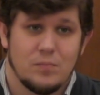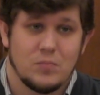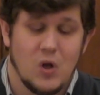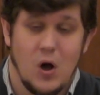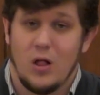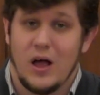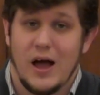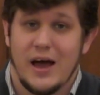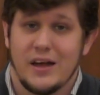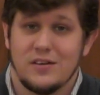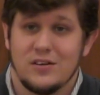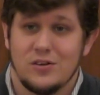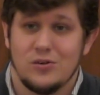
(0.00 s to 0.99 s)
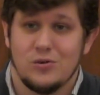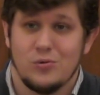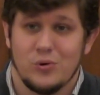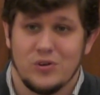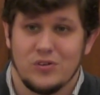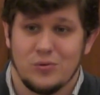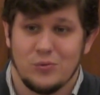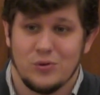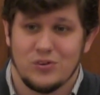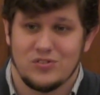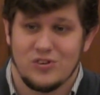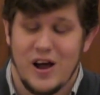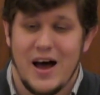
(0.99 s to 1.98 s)
All I had to do was
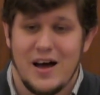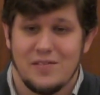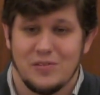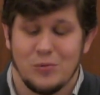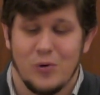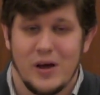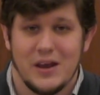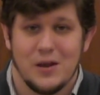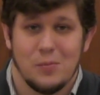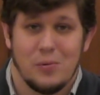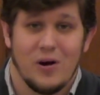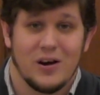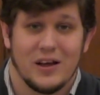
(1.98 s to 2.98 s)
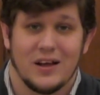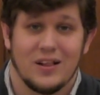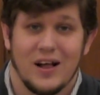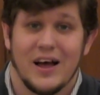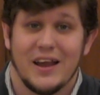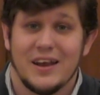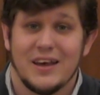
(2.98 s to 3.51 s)
drive and wait in a parking lot